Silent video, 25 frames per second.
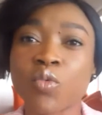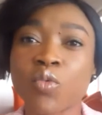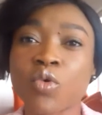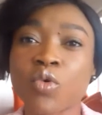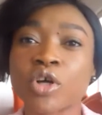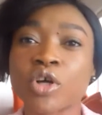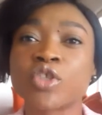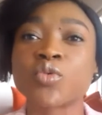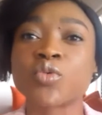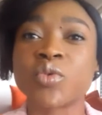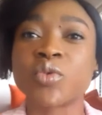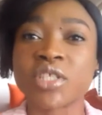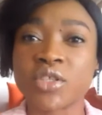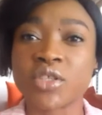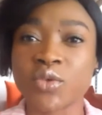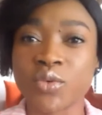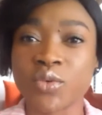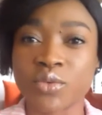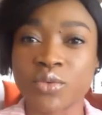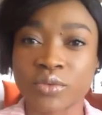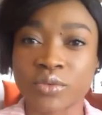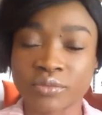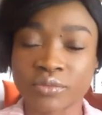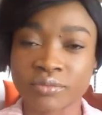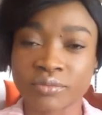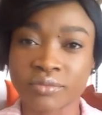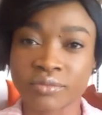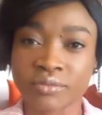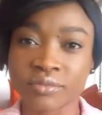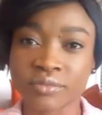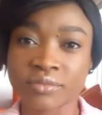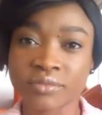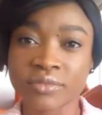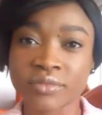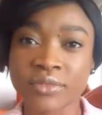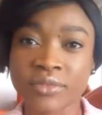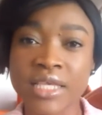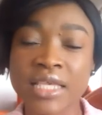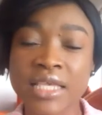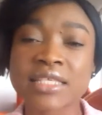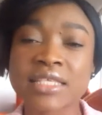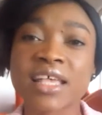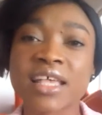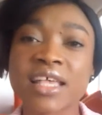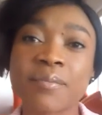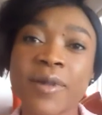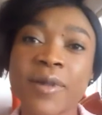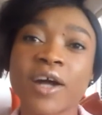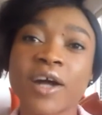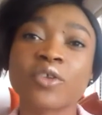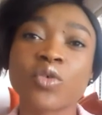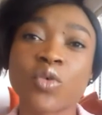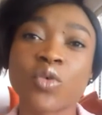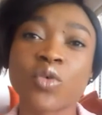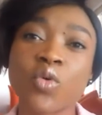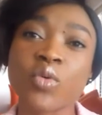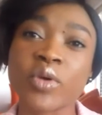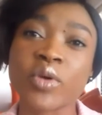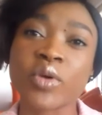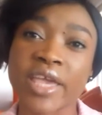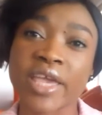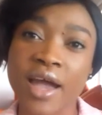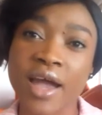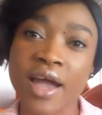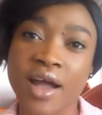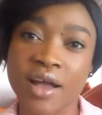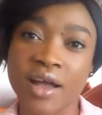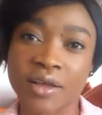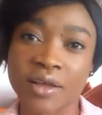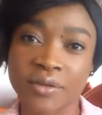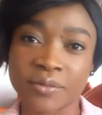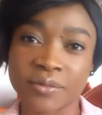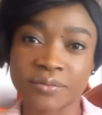what we do. It's about who we are.